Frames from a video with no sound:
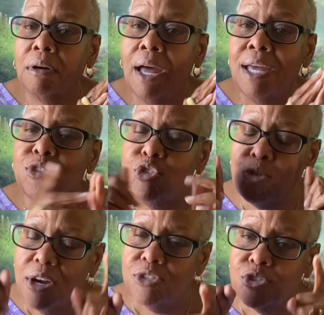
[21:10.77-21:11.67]
And
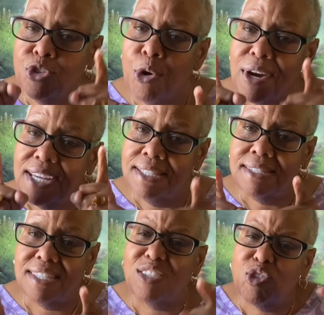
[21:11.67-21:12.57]
trust your
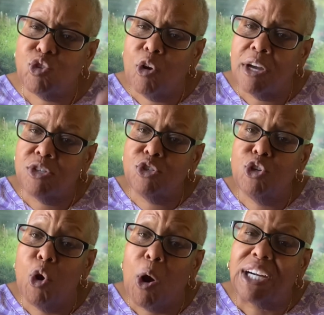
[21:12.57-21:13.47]
instincts. Trust
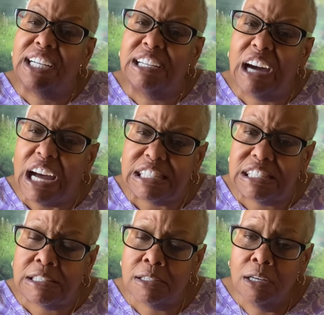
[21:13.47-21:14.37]
your
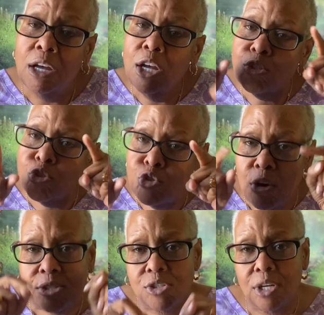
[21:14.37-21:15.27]
gut.
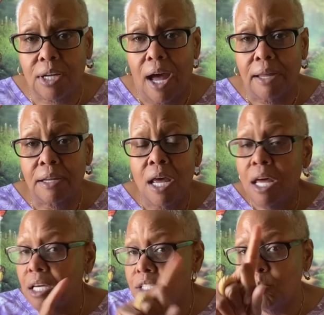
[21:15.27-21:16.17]
Trust your gut,
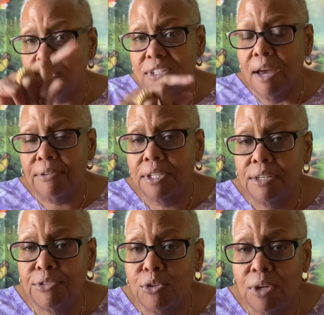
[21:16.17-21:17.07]
because it will never
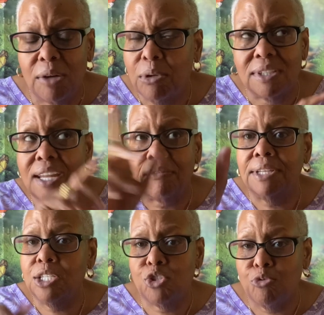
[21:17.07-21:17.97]
leave you. It will never
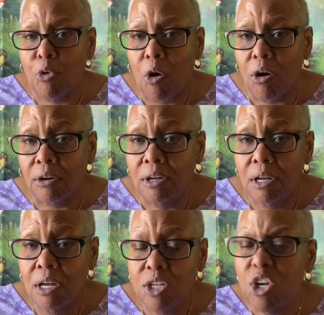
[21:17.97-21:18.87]
lead you wrong.
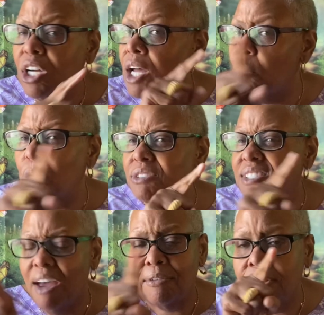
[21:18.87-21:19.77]
Your gut will
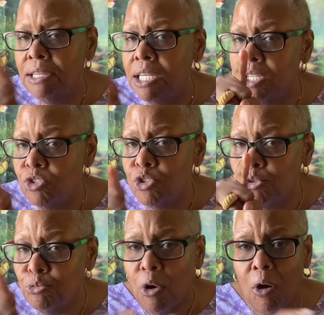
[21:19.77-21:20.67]
never lead
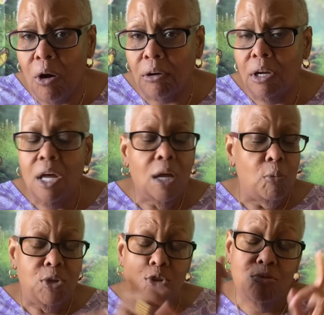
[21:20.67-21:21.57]
you wrong.
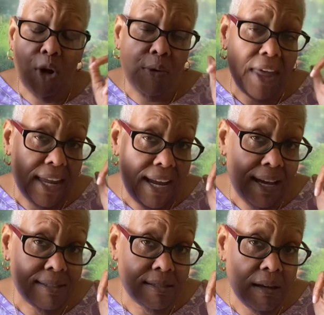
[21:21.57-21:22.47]
When you know that
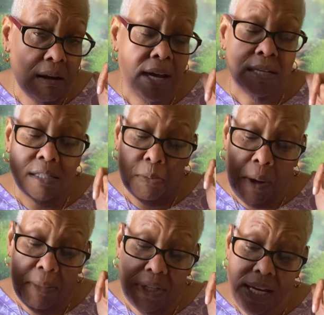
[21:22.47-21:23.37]
answer and it's
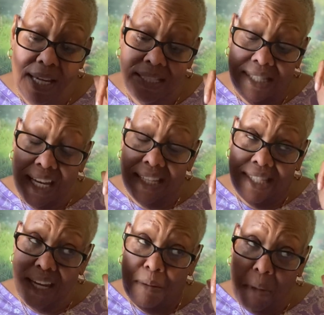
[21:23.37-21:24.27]
coming in your head, ding,
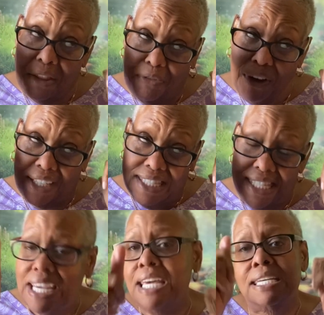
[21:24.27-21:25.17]
ding, motherfucking
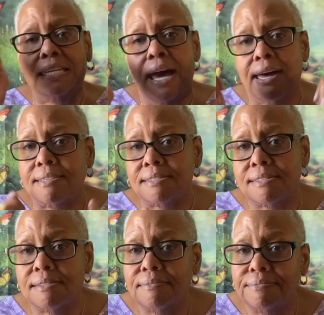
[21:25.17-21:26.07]
ding, yes.